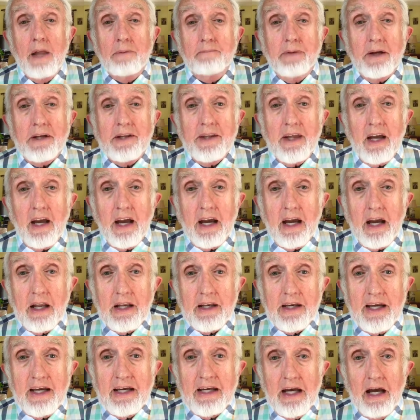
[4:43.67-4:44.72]
But
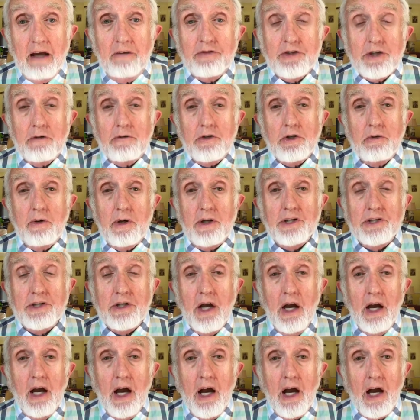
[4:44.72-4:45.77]
he gives them to us
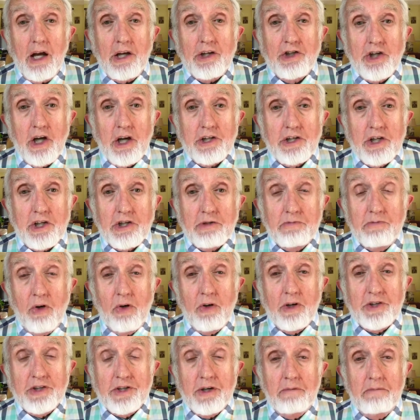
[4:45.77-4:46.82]
as just a
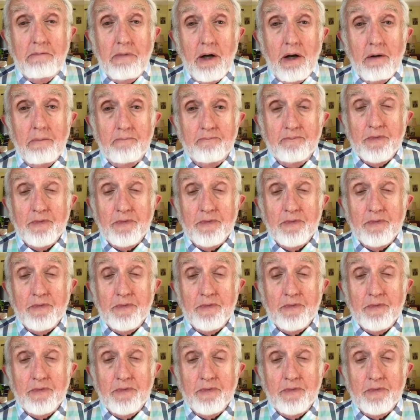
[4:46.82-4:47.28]
small symbol.